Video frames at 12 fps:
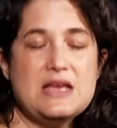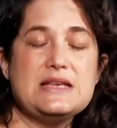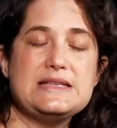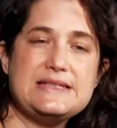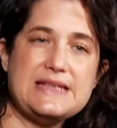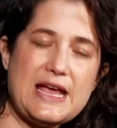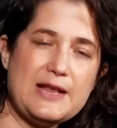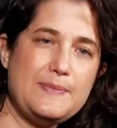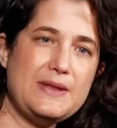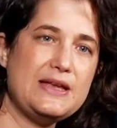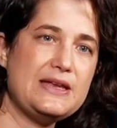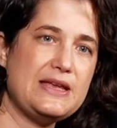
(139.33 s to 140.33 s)
Site
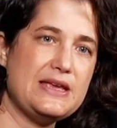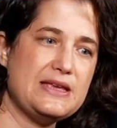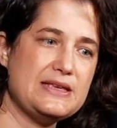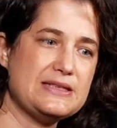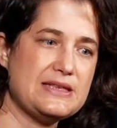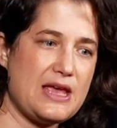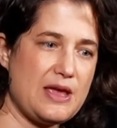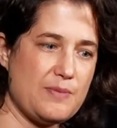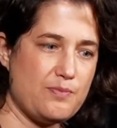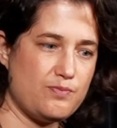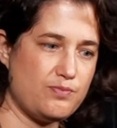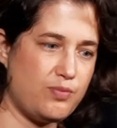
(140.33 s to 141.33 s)
plan is a
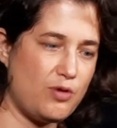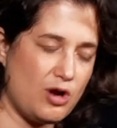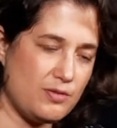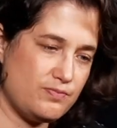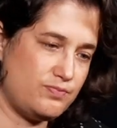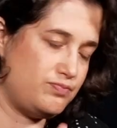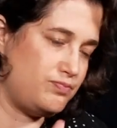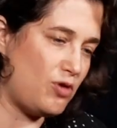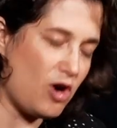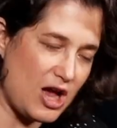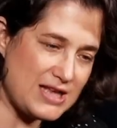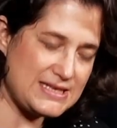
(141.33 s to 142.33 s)

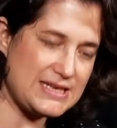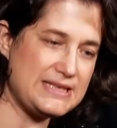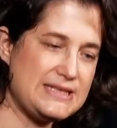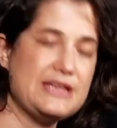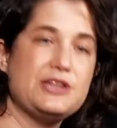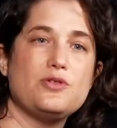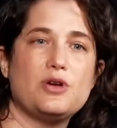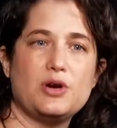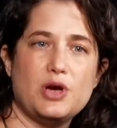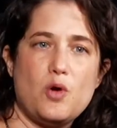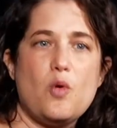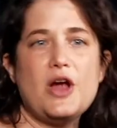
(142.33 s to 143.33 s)
process that you are
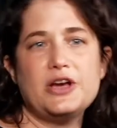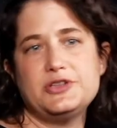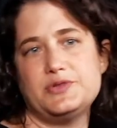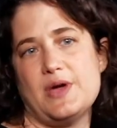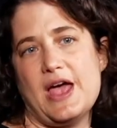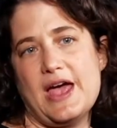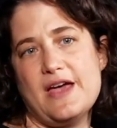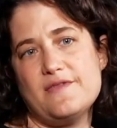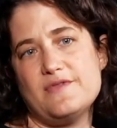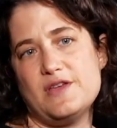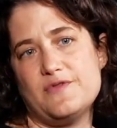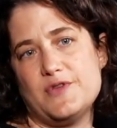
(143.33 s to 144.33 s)
required to have
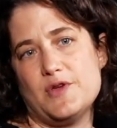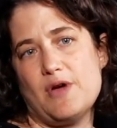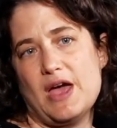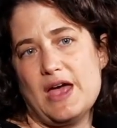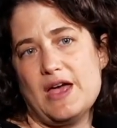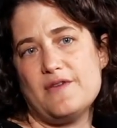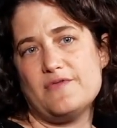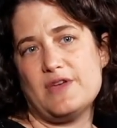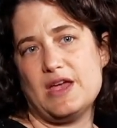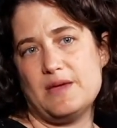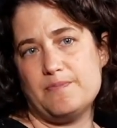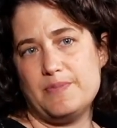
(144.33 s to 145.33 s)
if you have
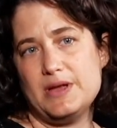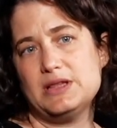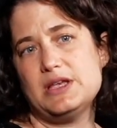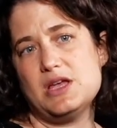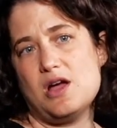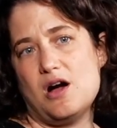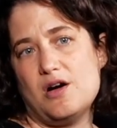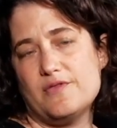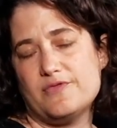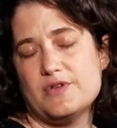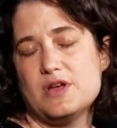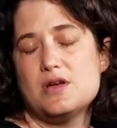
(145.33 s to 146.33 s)
a building
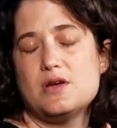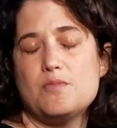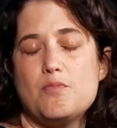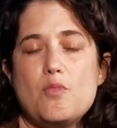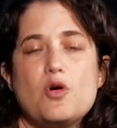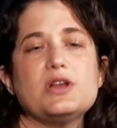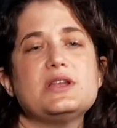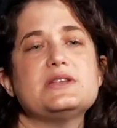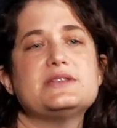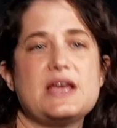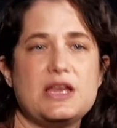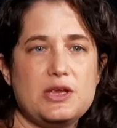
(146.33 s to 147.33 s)
of more
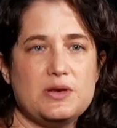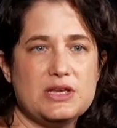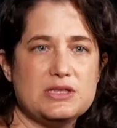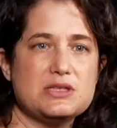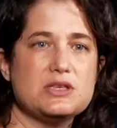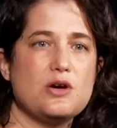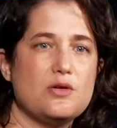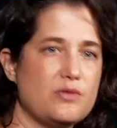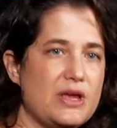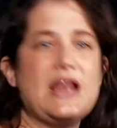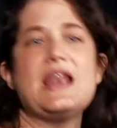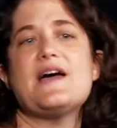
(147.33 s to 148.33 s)
than 10 units, so
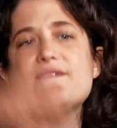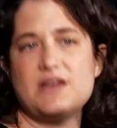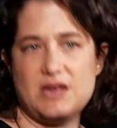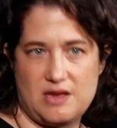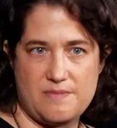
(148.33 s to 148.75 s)
11 and